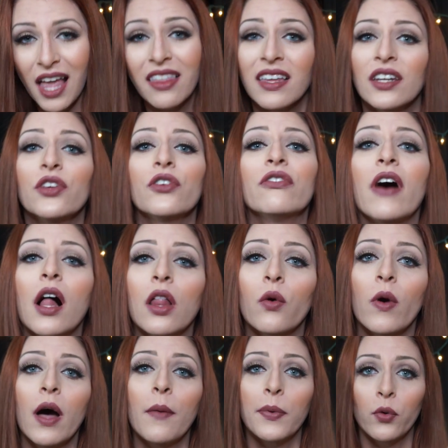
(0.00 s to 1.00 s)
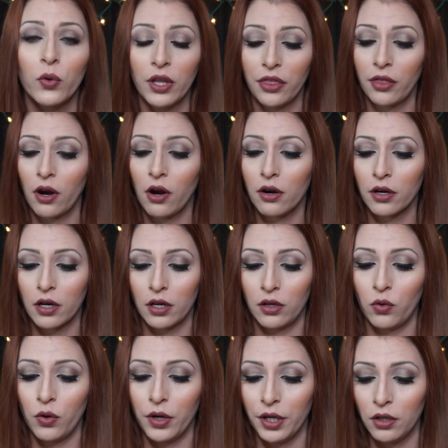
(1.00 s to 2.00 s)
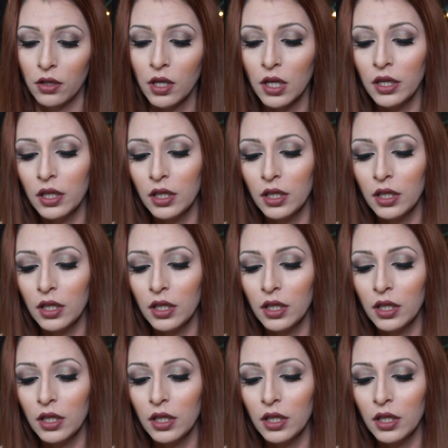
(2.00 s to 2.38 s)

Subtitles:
and then you follow up with the argan oil.